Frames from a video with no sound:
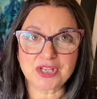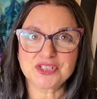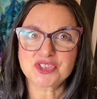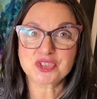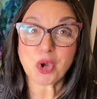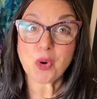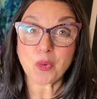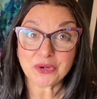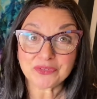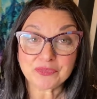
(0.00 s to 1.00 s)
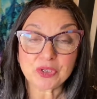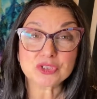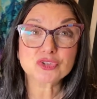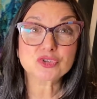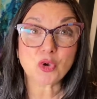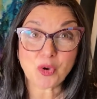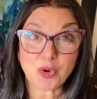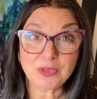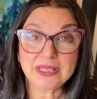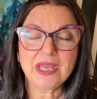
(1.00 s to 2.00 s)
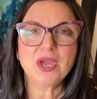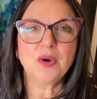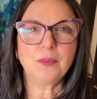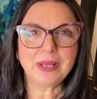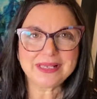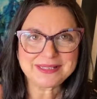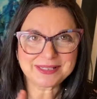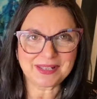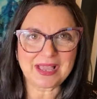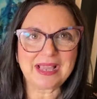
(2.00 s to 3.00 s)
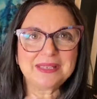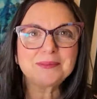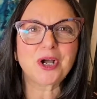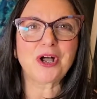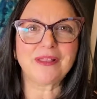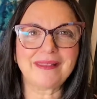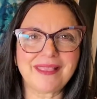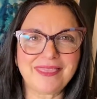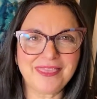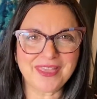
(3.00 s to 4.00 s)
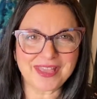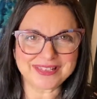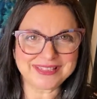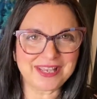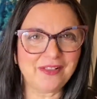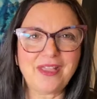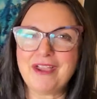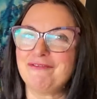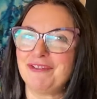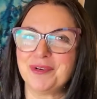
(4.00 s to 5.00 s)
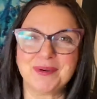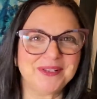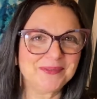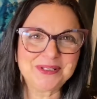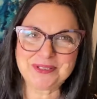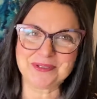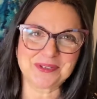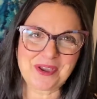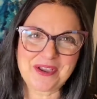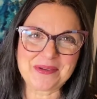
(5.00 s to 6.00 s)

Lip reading: It's so wonderful. It's so holy. Wait till I am gone and then tell everyone what you saw.